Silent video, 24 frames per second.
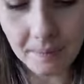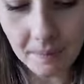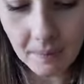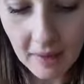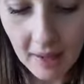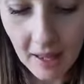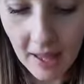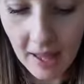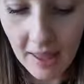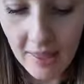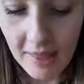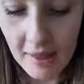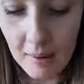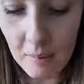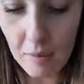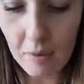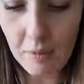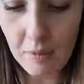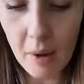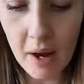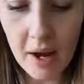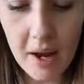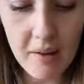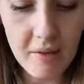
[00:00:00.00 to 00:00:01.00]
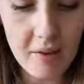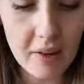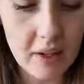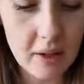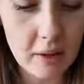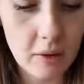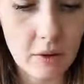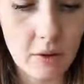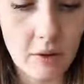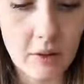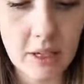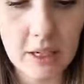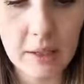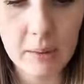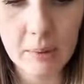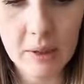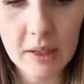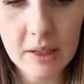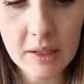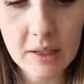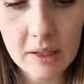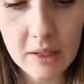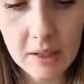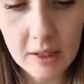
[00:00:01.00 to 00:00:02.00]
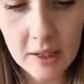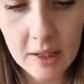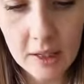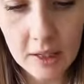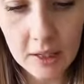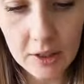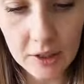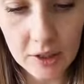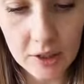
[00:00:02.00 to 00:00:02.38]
And then with my other little green one, just